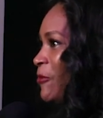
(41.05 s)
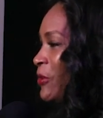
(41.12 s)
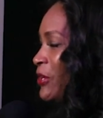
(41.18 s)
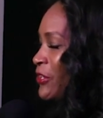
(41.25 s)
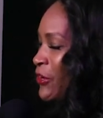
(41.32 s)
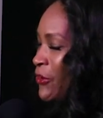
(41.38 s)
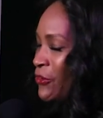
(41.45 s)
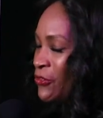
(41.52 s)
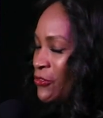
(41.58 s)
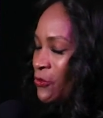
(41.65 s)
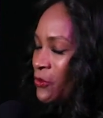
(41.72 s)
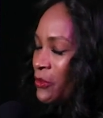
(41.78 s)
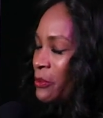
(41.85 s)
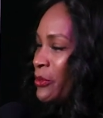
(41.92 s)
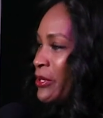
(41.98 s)
We know you
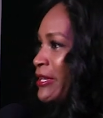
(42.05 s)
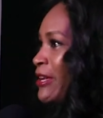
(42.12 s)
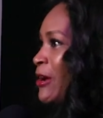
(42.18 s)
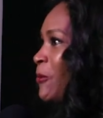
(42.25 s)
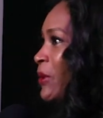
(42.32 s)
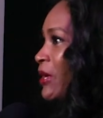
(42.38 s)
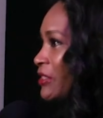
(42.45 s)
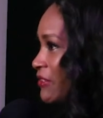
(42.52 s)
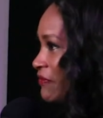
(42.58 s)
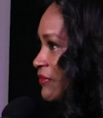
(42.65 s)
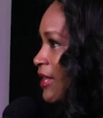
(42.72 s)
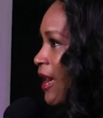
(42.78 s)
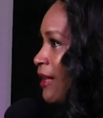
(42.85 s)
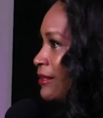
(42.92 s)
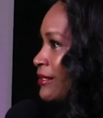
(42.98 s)
will bring a wealth of
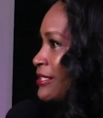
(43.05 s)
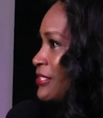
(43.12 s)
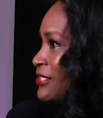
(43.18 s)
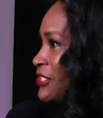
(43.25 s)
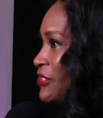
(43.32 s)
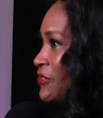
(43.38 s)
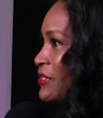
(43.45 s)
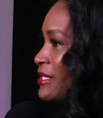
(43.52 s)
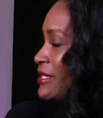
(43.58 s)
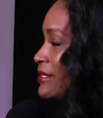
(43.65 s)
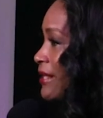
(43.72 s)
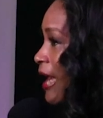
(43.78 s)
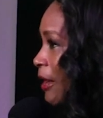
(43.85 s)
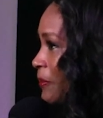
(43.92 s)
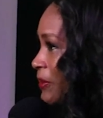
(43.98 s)
knowledge to this
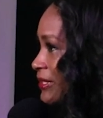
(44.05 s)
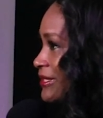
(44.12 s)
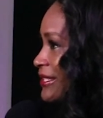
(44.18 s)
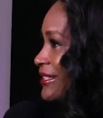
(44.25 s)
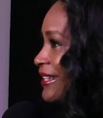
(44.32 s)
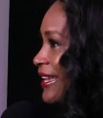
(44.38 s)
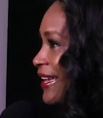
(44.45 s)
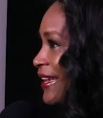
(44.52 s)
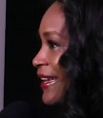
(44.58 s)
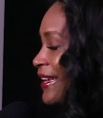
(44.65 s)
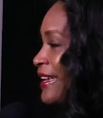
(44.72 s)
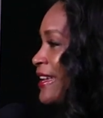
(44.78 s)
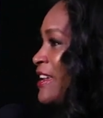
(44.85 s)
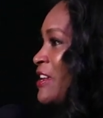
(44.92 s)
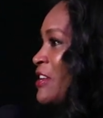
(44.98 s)
topic today,